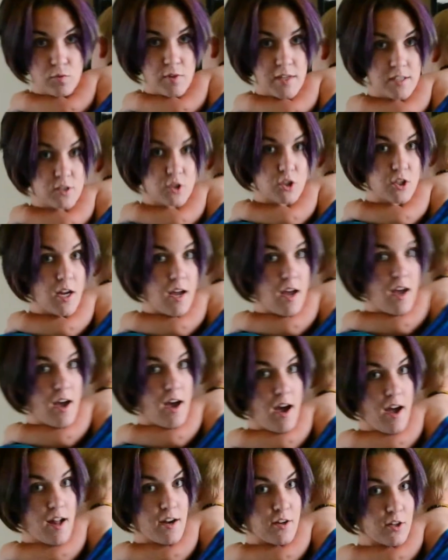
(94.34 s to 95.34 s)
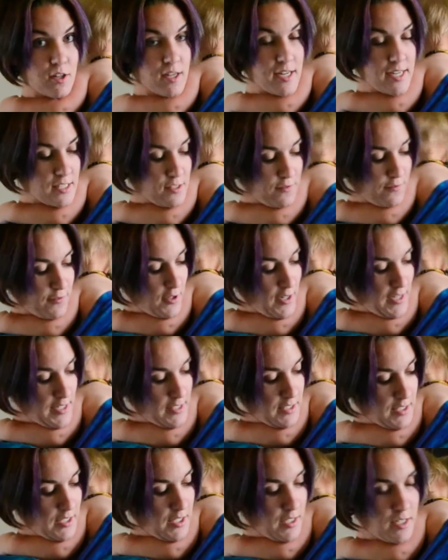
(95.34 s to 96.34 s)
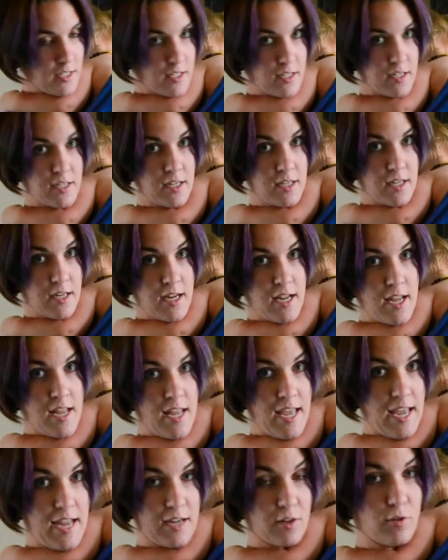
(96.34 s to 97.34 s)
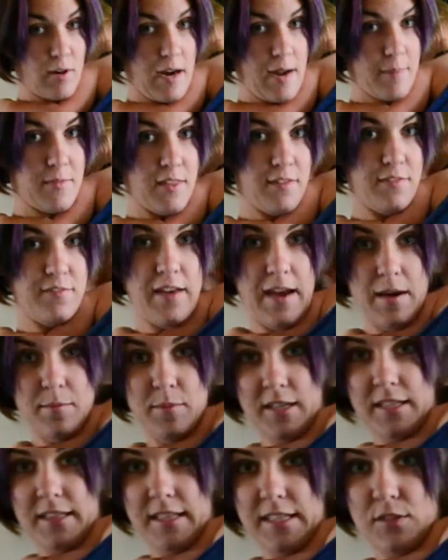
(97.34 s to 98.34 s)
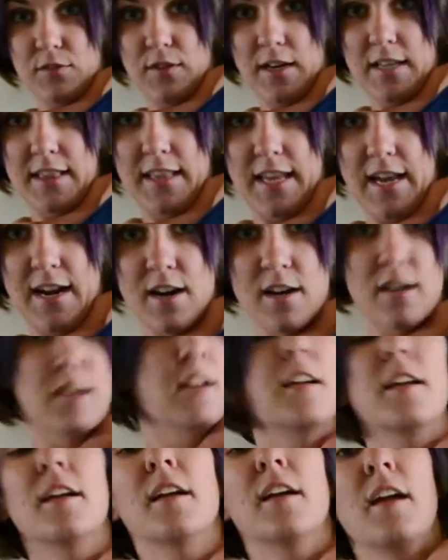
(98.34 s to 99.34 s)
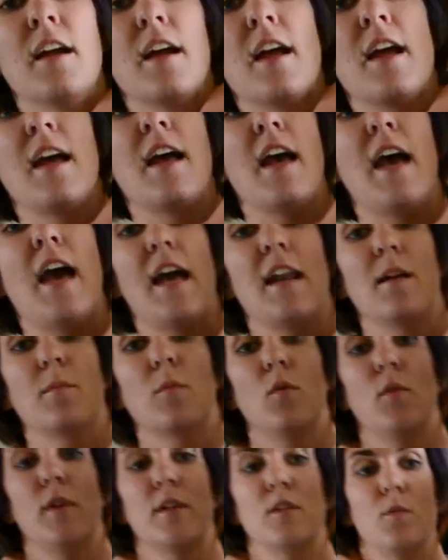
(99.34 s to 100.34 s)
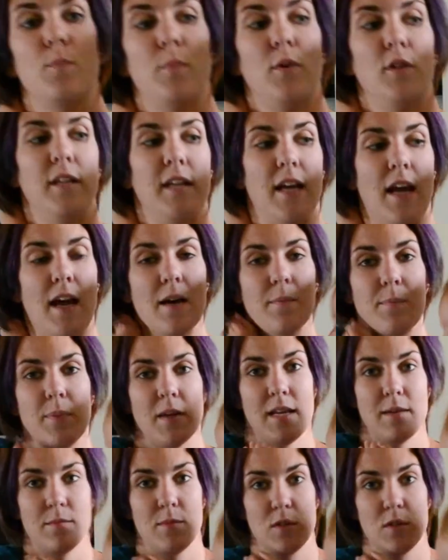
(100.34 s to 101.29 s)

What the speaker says: reach under his foot and grab the fabric that's right there, and I'm going to pull it up in